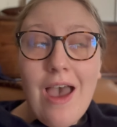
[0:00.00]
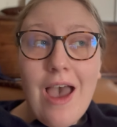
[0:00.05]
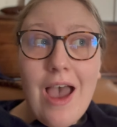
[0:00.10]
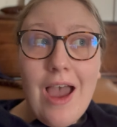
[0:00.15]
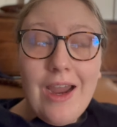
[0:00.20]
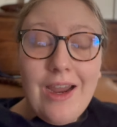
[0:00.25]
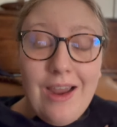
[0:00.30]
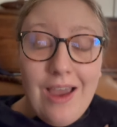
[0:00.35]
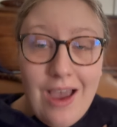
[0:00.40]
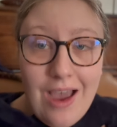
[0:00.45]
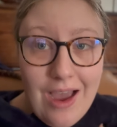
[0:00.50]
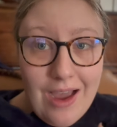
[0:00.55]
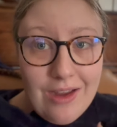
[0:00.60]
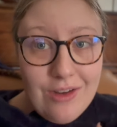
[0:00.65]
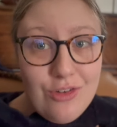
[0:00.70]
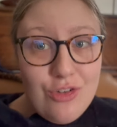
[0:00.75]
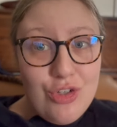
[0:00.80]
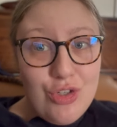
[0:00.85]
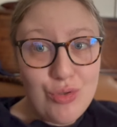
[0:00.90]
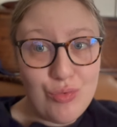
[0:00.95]
I had
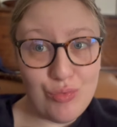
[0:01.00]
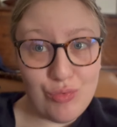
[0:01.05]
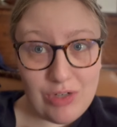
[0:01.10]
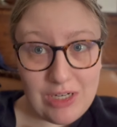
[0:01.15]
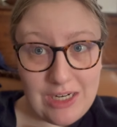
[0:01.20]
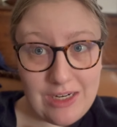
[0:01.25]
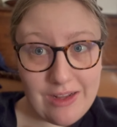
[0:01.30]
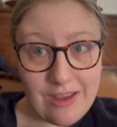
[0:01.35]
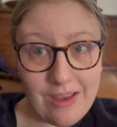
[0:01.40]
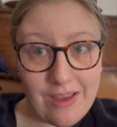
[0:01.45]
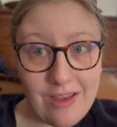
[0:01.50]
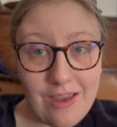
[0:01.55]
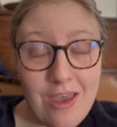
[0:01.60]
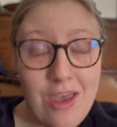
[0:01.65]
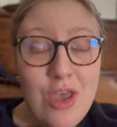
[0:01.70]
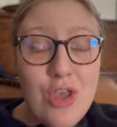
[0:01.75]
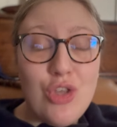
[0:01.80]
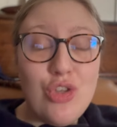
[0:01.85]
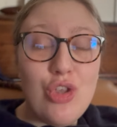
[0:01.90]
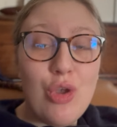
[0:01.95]
to read it.
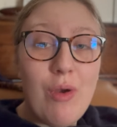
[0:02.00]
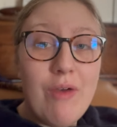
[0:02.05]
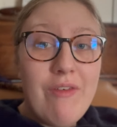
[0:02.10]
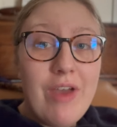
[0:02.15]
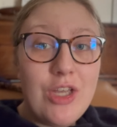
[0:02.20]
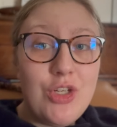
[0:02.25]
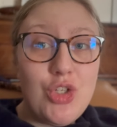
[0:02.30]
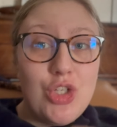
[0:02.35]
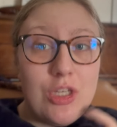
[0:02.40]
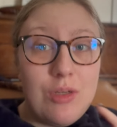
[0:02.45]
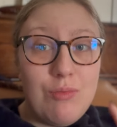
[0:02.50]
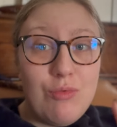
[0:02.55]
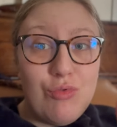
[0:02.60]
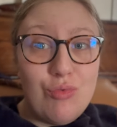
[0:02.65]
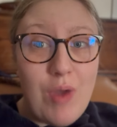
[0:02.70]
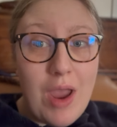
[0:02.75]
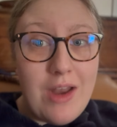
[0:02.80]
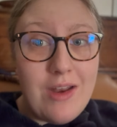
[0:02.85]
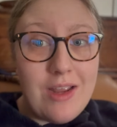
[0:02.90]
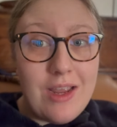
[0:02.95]
So I've actually
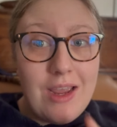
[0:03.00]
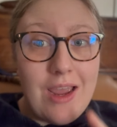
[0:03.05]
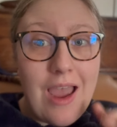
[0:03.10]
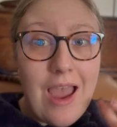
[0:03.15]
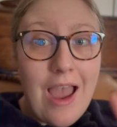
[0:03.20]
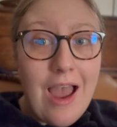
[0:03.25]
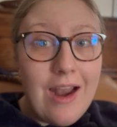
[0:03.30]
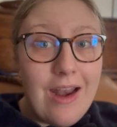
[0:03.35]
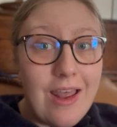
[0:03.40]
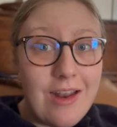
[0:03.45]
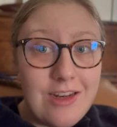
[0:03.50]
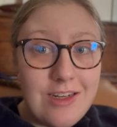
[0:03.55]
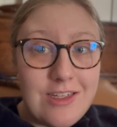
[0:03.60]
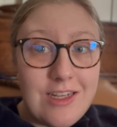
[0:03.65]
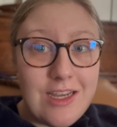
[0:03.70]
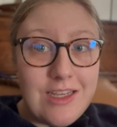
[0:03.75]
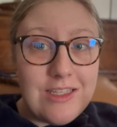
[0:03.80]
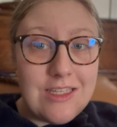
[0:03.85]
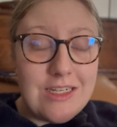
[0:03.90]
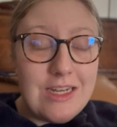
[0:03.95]
read it and
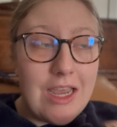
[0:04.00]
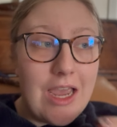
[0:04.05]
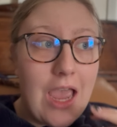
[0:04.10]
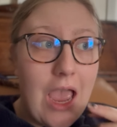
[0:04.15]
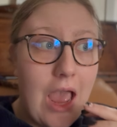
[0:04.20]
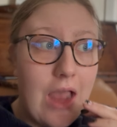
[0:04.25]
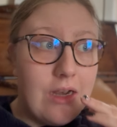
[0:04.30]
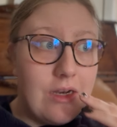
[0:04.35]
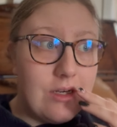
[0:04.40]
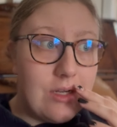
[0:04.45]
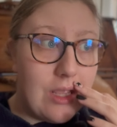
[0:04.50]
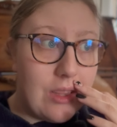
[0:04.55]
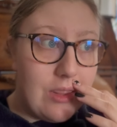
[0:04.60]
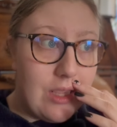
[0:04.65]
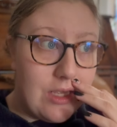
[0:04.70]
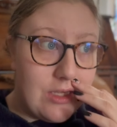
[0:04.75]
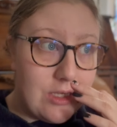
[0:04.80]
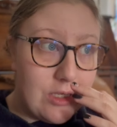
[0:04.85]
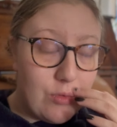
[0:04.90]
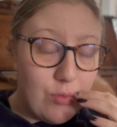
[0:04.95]
annotated it, and
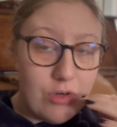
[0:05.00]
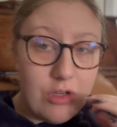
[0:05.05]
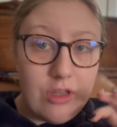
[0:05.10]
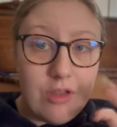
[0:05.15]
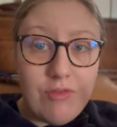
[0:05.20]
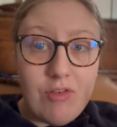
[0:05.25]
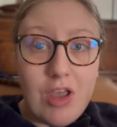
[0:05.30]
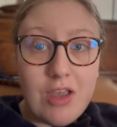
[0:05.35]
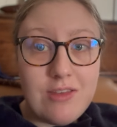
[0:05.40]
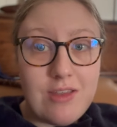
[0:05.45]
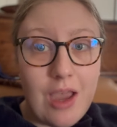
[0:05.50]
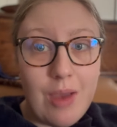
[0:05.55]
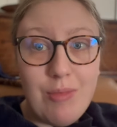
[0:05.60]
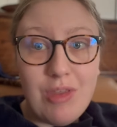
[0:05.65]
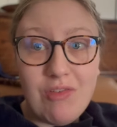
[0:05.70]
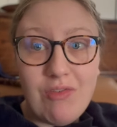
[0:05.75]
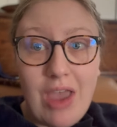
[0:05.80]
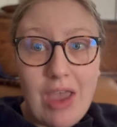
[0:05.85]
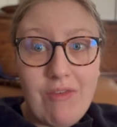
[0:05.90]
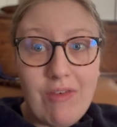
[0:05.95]
this is one of the first times
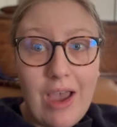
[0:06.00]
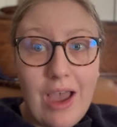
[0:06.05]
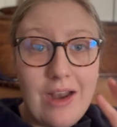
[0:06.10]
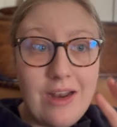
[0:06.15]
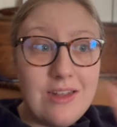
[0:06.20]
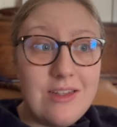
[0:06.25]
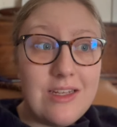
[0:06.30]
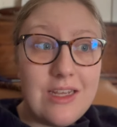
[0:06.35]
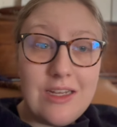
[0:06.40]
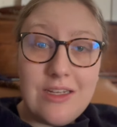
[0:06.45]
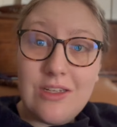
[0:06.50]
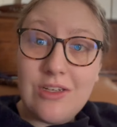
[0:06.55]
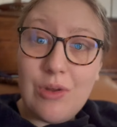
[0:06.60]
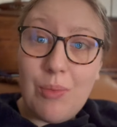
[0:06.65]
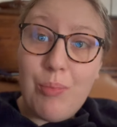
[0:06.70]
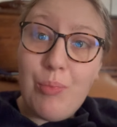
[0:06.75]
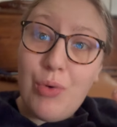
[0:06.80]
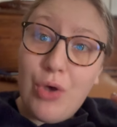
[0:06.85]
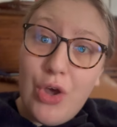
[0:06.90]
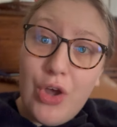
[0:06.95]
I've ever annotated a
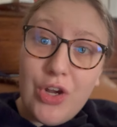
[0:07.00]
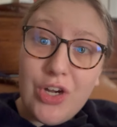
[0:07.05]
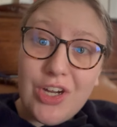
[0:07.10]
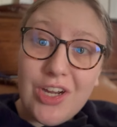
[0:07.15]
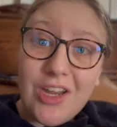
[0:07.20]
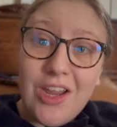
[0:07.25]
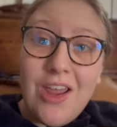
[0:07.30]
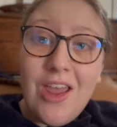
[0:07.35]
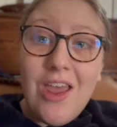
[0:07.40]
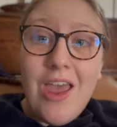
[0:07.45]
book.